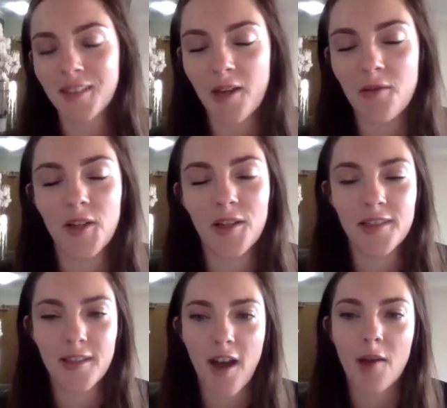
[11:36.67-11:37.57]
the
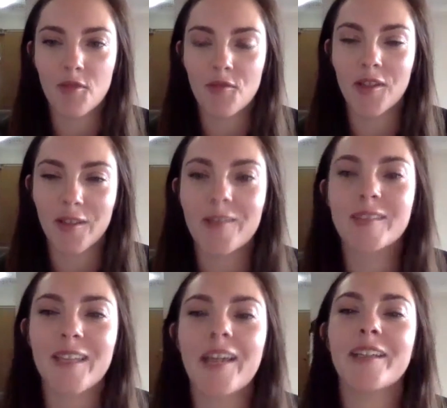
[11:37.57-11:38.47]
networking arm of it, and I
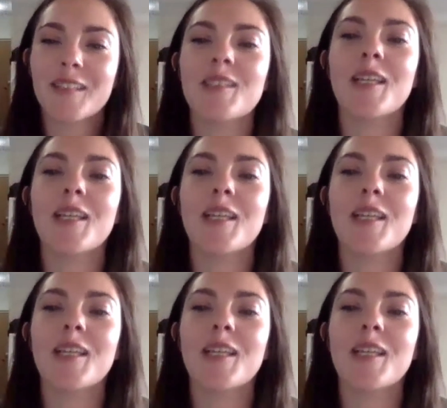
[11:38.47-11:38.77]
was like, it's,